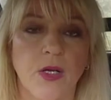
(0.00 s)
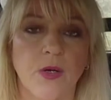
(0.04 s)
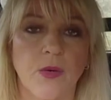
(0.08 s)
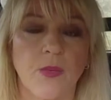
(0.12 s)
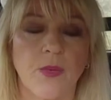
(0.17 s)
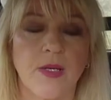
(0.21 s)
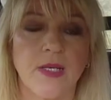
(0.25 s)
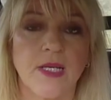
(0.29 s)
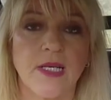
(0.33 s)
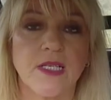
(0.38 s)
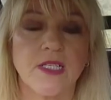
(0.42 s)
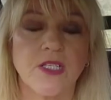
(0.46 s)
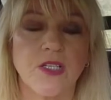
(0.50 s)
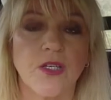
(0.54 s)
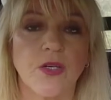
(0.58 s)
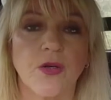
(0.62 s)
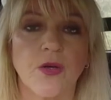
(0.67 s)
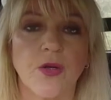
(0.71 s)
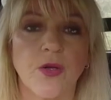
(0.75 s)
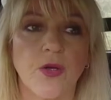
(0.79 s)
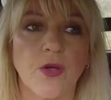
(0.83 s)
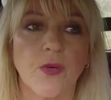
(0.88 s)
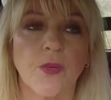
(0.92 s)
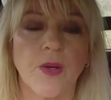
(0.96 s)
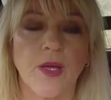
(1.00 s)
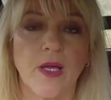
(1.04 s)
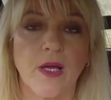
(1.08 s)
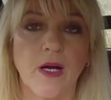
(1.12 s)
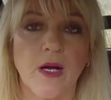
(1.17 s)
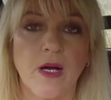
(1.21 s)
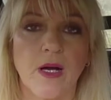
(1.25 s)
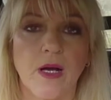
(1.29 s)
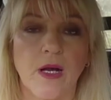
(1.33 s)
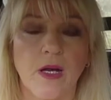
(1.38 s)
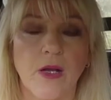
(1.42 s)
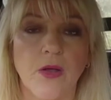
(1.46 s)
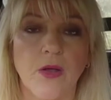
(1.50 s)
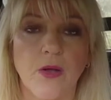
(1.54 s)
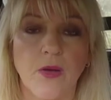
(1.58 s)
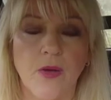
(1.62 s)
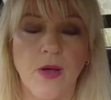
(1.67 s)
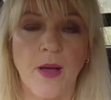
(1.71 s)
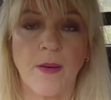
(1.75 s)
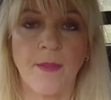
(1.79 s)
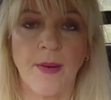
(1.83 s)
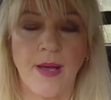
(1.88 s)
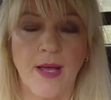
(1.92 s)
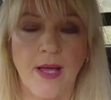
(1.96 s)
We need to know who we are. Who
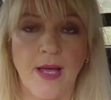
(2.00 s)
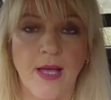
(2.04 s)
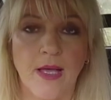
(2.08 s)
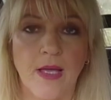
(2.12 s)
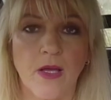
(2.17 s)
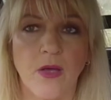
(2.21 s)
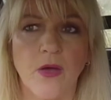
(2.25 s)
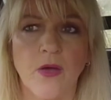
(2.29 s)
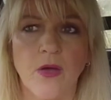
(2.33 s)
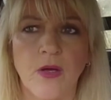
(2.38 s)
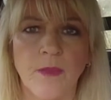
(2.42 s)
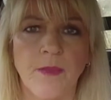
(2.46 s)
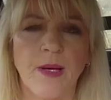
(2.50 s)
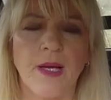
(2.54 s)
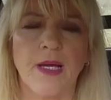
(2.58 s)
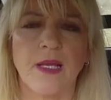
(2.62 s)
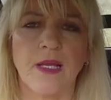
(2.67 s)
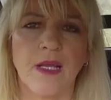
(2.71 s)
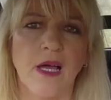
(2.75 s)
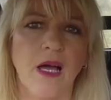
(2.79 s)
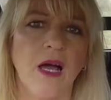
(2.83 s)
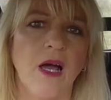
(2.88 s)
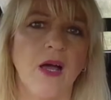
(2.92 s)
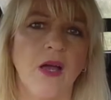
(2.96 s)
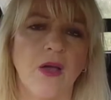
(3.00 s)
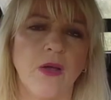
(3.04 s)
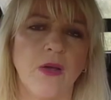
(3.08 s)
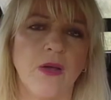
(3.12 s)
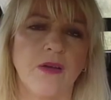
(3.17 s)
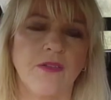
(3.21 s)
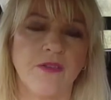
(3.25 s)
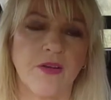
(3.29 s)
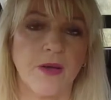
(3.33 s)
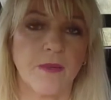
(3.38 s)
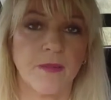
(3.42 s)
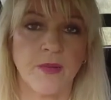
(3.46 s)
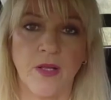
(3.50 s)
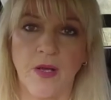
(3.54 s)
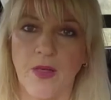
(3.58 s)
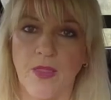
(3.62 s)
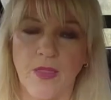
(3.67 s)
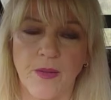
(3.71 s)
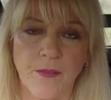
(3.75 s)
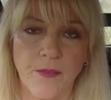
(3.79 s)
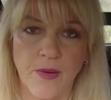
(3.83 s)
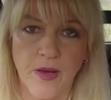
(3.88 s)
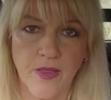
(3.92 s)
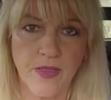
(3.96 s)
am I? Who am I now if I'm not
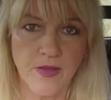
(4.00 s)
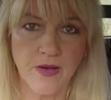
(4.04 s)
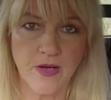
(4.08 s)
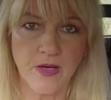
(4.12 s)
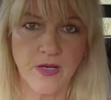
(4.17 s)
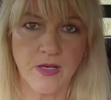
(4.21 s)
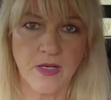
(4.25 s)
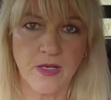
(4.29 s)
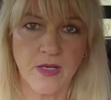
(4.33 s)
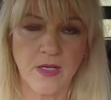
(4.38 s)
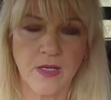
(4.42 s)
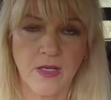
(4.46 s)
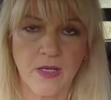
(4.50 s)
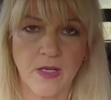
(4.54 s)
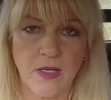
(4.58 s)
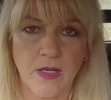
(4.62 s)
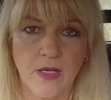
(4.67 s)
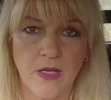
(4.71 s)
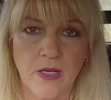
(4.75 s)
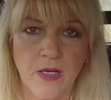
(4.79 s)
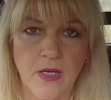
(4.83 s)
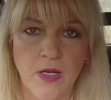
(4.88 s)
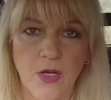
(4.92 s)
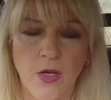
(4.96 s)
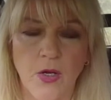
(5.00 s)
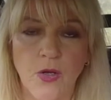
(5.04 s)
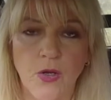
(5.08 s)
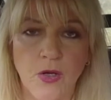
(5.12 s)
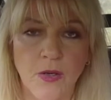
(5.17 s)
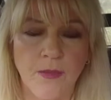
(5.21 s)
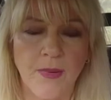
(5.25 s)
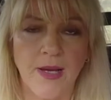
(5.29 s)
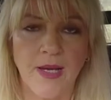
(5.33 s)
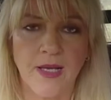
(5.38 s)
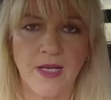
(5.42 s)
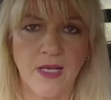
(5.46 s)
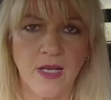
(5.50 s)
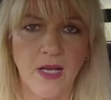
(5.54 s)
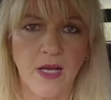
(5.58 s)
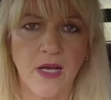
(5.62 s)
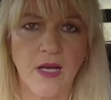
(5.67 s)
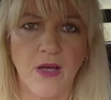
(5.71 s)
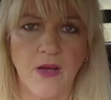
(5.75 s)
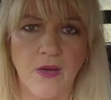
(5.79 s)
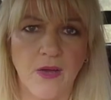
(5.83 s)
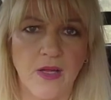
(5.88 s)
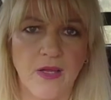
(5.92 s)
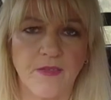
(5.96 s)
the mother? Who am I
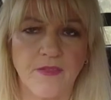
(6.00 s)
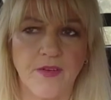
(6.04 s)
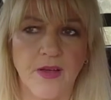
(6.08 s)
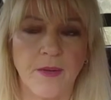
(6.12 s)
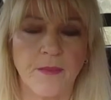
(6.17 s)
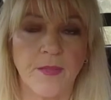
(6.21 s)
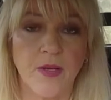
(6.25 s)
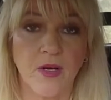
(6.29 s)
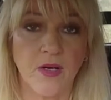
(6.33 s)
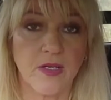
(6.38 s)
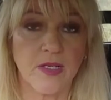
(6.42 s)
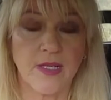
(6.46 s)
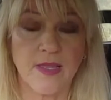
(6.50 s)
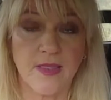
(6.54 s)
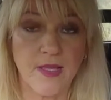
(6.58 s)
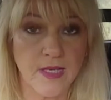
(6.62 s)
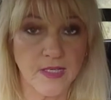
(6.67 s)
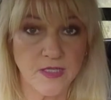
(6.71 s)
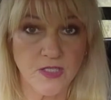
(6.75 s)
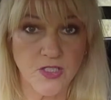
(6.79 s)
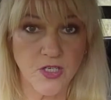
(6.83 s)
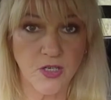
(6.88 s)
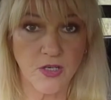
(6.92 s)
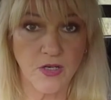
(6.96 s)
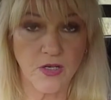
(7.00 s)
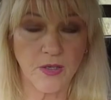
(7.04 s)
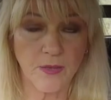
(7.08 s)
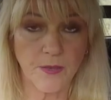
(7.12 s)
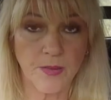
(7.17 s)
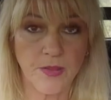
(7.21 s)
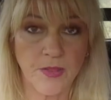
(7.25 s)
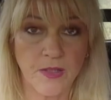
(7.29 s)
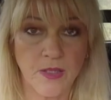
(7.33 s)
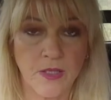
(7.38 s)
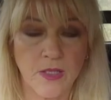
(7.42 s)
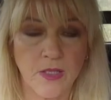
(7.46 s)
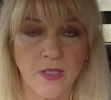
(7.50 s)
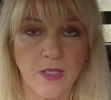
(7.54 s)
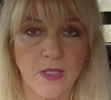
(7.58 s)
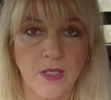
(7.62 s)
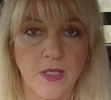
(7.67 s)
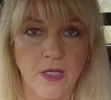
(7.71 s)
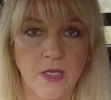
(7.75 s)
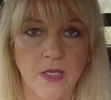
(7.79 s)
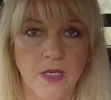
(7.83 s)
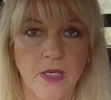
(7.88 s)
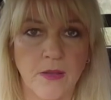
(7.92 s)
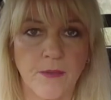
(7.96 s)
now if I'm not in that job?
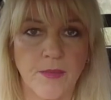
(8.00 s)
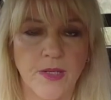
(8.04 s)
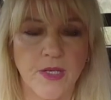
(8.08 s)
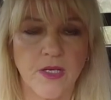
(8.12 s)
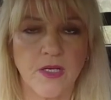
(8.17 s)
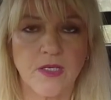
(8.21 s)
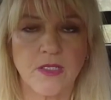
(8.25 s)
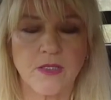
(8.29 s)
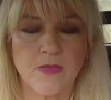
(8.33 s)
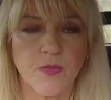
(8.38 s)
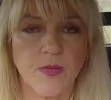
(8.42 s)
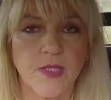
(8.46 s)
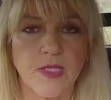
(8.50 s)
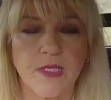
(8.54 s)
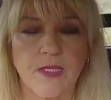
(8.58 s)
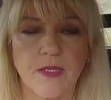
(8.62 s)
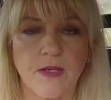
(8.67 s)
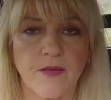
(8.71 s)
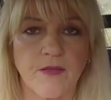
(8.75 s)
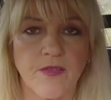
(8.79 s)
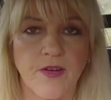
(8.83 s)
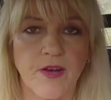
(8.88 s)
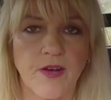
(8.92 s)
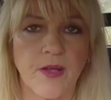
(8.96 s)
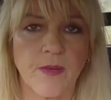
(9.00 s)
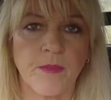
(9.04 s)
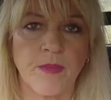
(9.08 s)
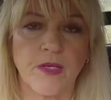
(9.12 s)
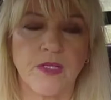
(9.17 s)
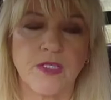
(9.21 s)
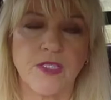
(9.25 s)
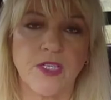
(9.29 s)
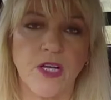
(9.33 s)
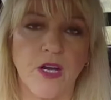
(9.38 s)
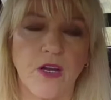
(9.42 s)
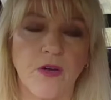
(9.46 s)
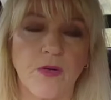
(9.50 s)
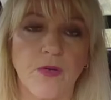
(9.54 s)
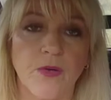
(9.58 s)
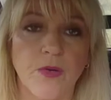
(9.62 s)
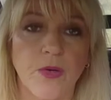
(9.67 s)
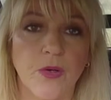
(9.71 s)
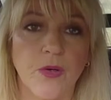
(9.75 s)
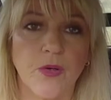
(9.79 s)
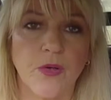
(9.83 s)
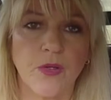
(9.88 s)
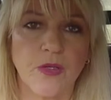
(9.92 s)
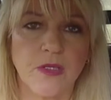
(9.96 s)
Because we very much, our
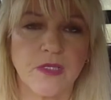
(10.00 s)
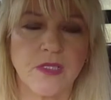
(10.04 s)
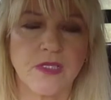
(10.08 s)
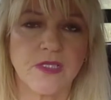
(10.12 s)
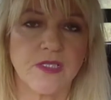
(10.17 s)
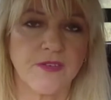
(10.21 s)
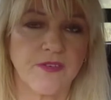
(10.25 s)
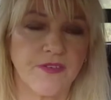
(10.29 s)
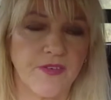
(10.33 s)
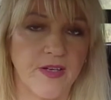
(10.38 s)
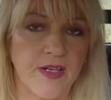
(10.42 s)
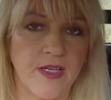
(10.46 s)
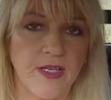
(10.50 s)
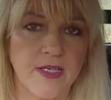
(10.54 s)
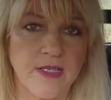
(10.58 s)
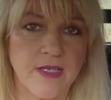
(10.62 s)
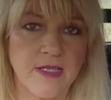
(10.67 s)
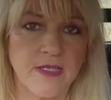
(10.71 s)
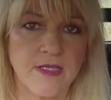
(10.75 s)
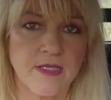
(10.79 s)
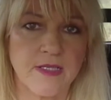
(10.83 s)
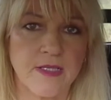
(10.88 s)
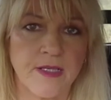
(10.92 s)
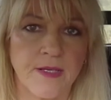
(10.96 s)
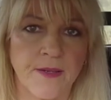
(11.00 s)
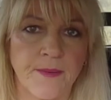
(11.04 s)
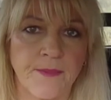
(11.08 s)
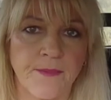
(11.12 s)
roles define us.